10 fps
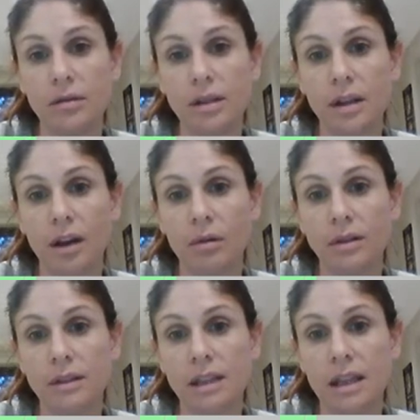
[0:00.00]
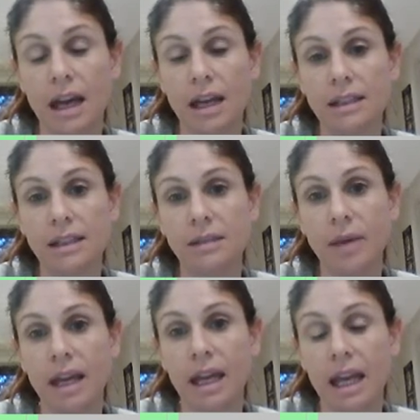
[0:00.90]
to go onto that to
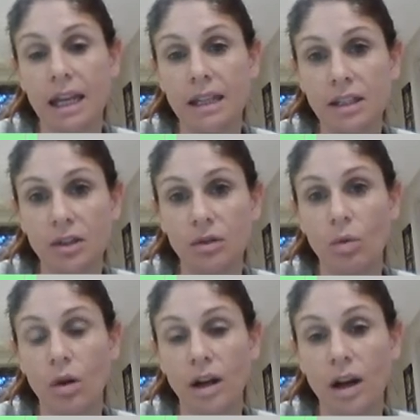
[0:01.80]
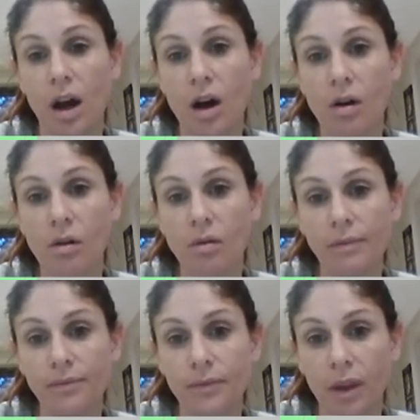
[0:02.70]
make it into one
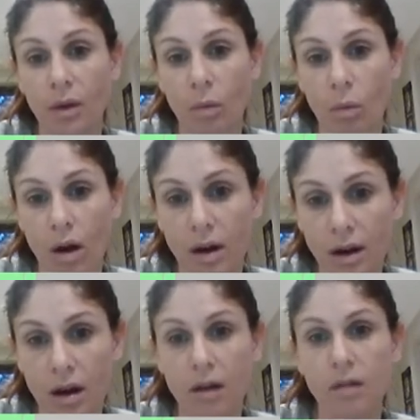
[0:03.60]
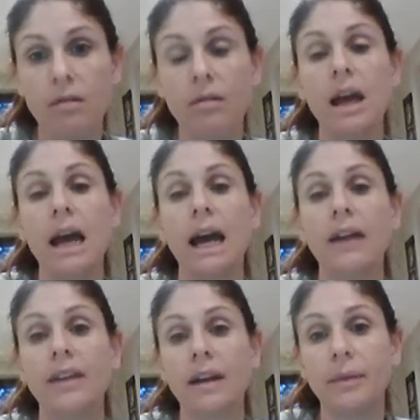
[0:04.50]
whole,
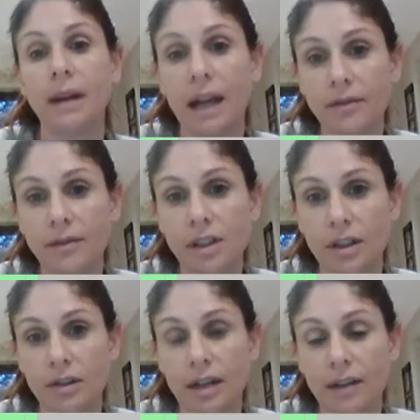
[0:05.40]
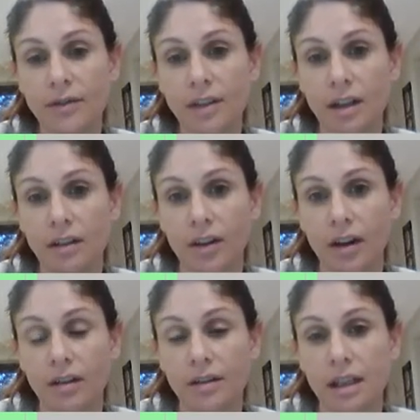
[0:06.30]
and then I'm going to have 2 left over,
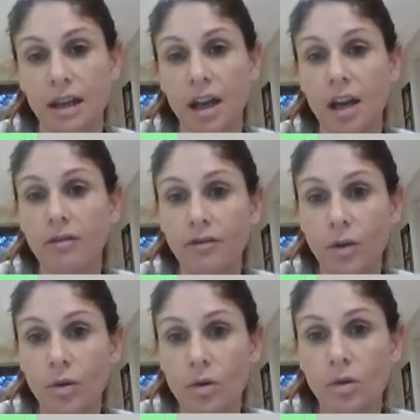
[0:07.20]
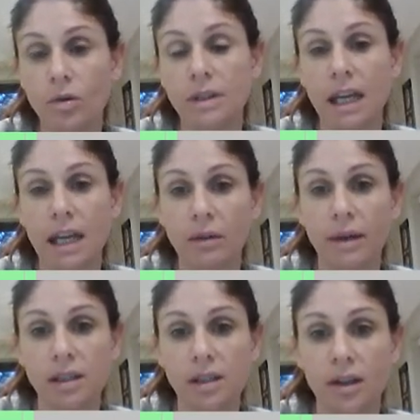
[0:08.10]
aren't I? 4 take
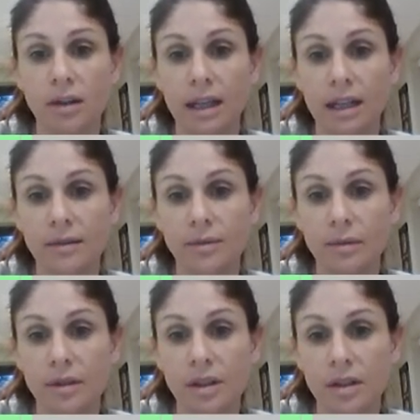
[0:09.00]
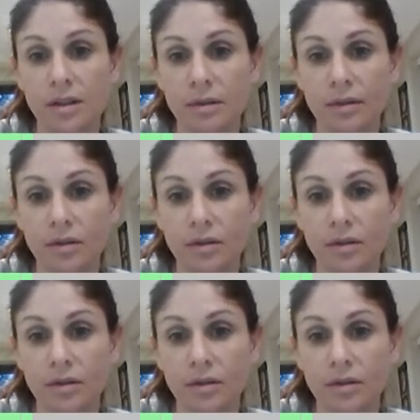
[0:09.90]
away 2 leaves me with 2, so I've